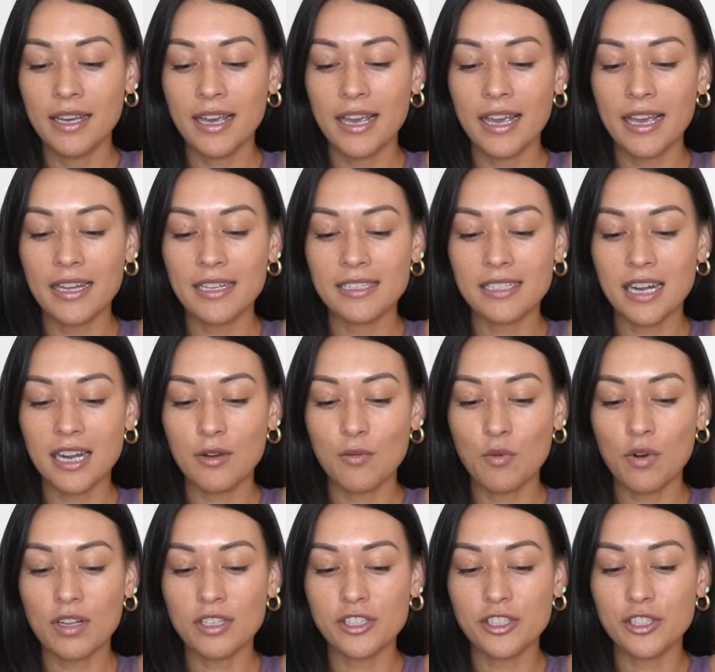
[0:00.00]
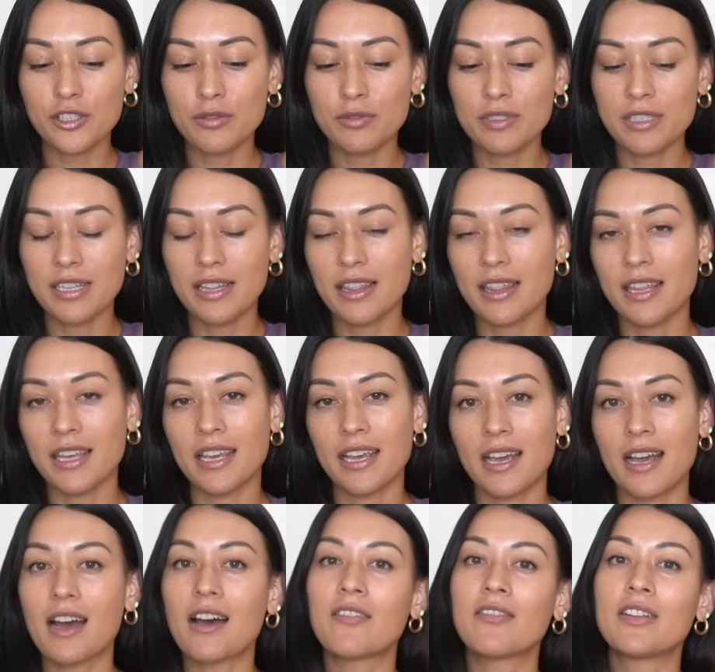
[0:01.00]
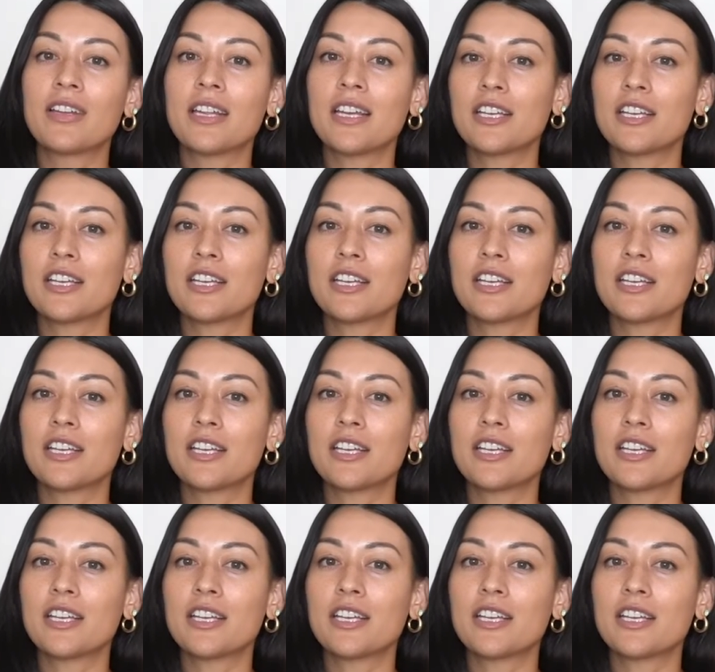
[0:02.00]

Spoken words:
And I want you to think of an